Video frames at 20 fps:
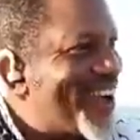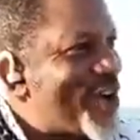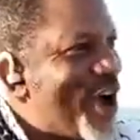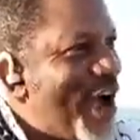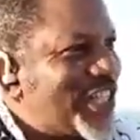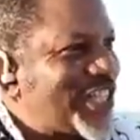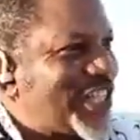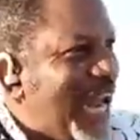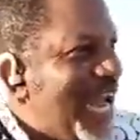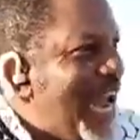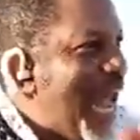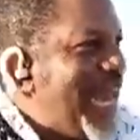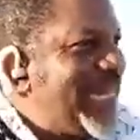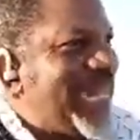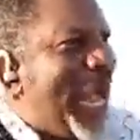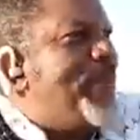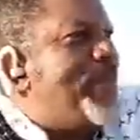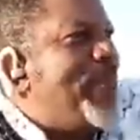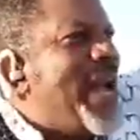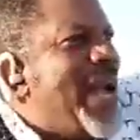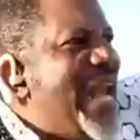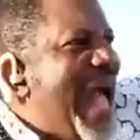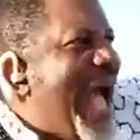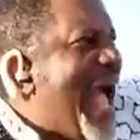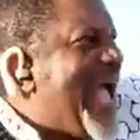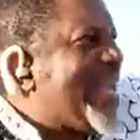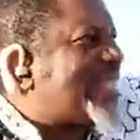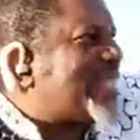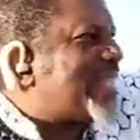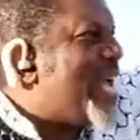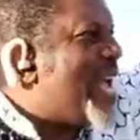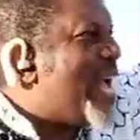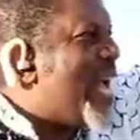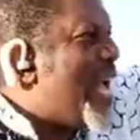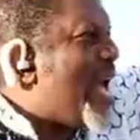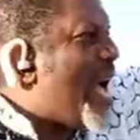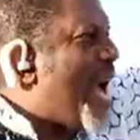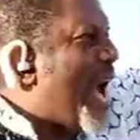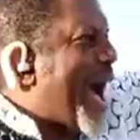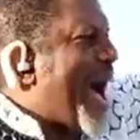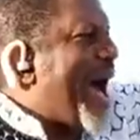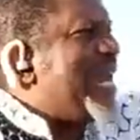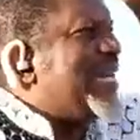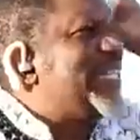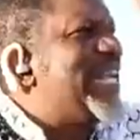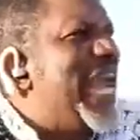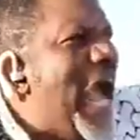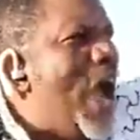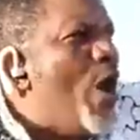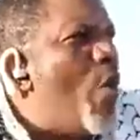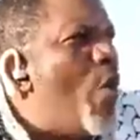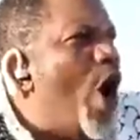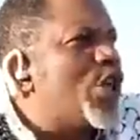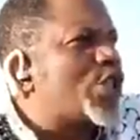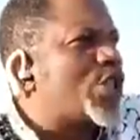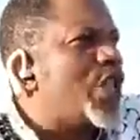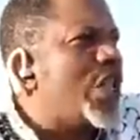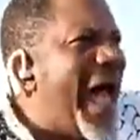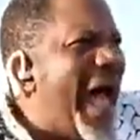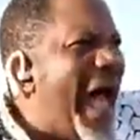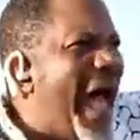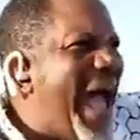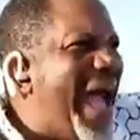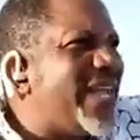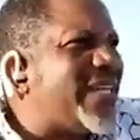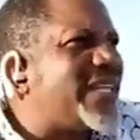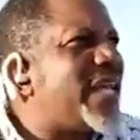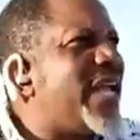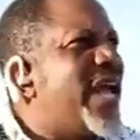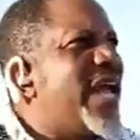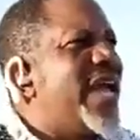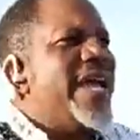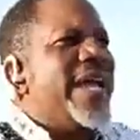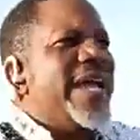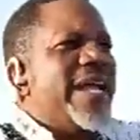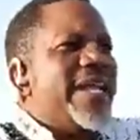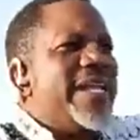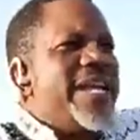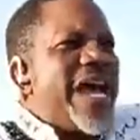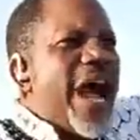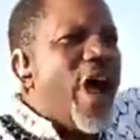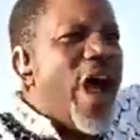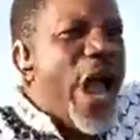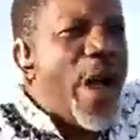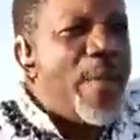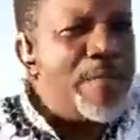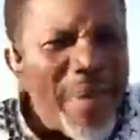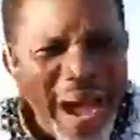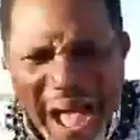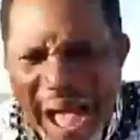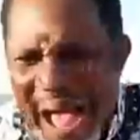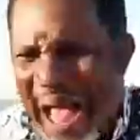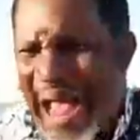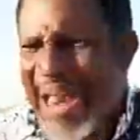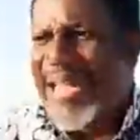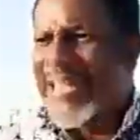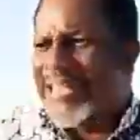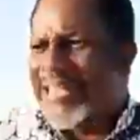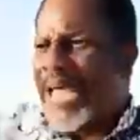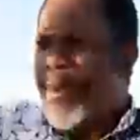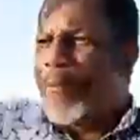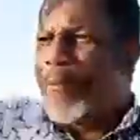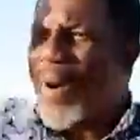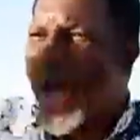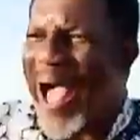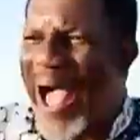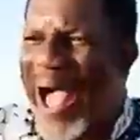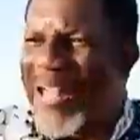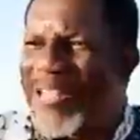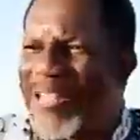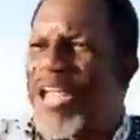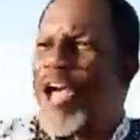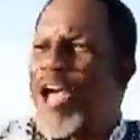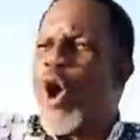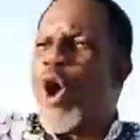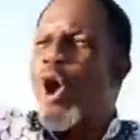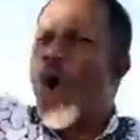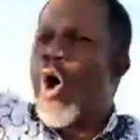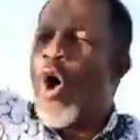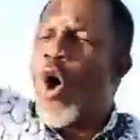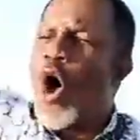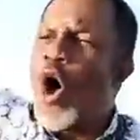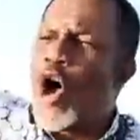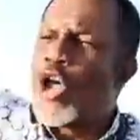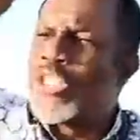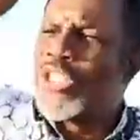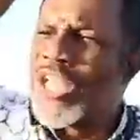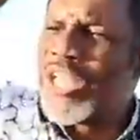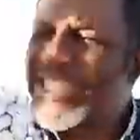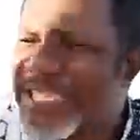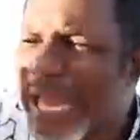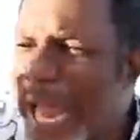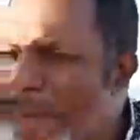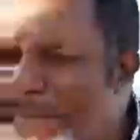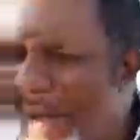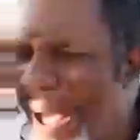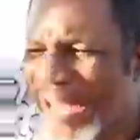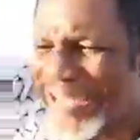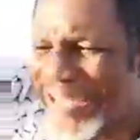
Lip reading: God said, let there be light. And there was light. There a man is a bat on December